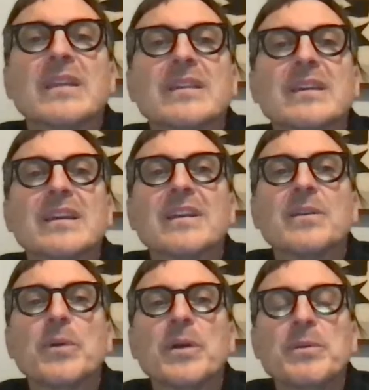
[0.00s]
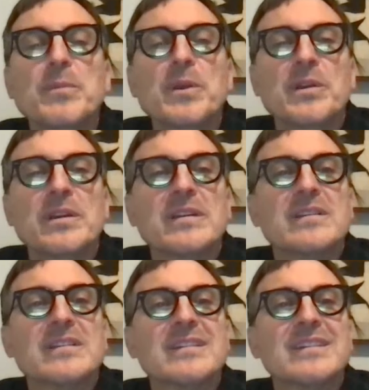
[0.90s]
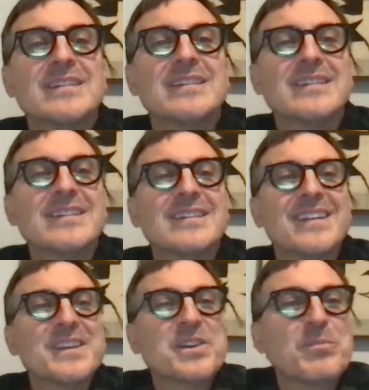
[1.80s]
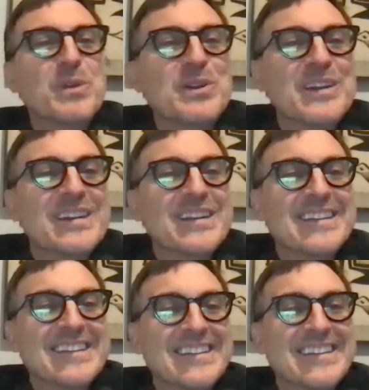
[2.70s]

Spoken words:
I think you might be muted. I think you're muted.